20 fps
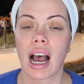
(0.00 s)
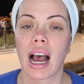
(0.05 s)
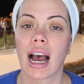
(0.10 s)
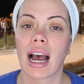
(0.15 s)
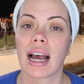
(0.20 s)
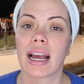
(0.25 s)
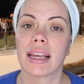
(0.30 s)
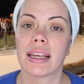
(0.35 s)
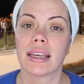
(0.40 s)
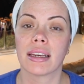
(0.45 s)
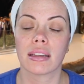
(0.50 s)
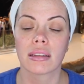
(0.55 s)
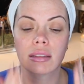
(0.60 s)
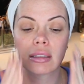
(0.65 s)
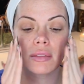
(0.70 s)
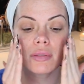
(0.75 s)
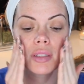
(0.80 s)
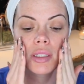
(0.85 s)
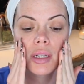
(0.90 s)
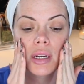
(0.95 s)
I
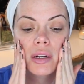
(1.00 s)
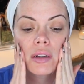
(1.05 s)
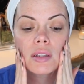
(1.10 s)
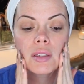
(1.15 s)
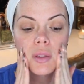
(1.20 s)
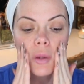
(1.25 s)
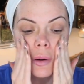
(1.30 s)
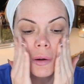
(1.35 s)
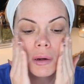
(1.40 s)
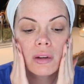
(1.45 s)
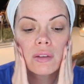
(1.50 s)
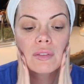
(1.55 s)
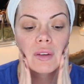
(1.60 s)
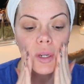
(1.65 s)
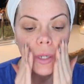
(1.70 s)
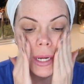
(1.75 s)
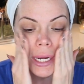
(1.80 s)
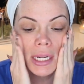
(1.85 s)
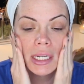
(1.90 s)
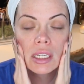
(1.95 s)
lived in Arizona for
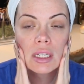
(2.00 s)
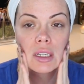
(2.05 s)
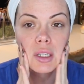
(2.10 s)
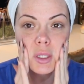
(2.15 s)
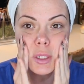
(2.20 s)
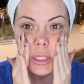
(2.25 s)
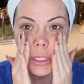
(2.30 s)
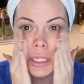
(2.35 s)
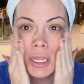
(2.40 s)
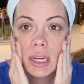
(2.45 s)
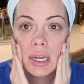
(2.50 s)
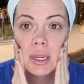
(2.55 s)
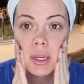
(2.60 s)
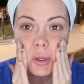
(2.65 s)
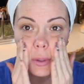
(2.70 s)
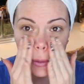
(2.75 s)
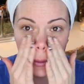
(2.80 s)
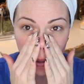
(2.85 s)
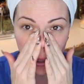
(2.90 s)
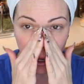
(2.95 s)
nine years
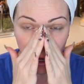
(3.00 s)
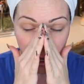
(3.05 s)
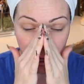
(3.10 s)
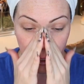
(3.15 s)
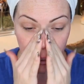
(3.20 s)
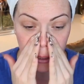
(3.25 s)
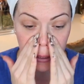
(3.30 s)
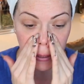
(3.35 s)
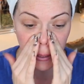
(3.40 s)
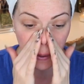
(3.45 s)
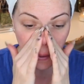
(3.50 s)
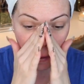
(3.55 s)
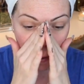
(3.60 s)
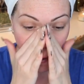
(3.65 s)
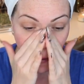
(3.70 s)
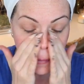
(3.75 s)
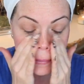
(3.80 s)
and I